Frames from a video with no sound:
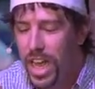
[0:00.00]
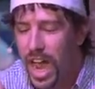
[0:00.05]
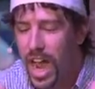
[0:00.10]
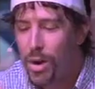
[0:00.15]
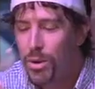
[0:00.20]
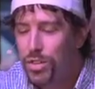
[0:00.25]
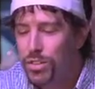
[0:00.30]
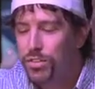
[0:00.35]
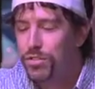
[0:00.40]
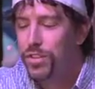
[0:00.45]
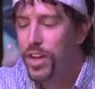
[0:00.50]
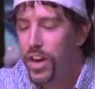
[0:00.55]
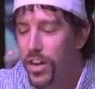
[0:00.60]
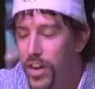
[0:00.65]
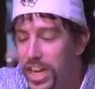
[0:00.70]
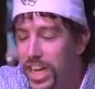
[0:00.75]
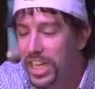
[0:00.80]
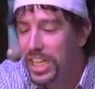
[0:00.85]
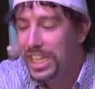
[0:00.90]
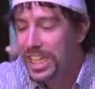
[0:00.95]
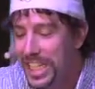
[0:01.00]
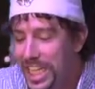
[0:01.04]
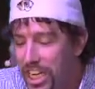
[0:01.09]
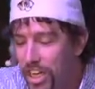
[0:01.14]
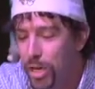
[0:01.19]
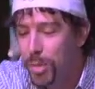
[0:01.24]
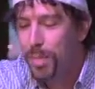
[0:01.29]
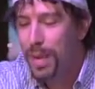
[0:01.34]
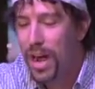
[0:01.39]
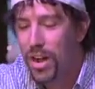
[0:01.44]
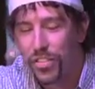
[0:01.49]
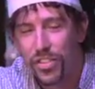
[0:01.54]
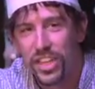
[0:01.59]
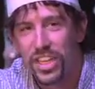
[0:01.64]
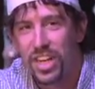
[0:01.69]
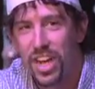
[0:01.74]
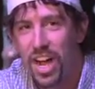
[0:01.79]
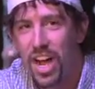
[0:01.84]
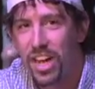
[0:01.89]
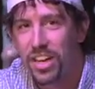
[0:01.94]
I was very clear about the
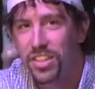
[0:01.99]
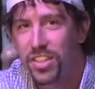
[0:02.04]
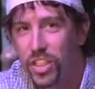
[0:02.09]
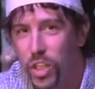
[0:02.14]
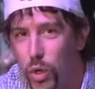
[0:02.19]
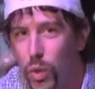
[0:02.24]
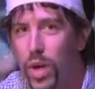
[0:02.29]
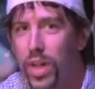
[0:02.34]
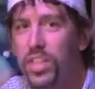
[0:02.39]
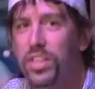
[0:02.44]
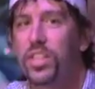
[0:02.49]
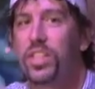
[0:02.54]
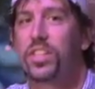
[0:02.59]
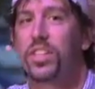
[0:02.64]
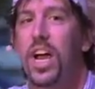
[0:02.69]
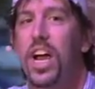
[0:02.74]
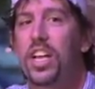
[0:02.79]
consequences.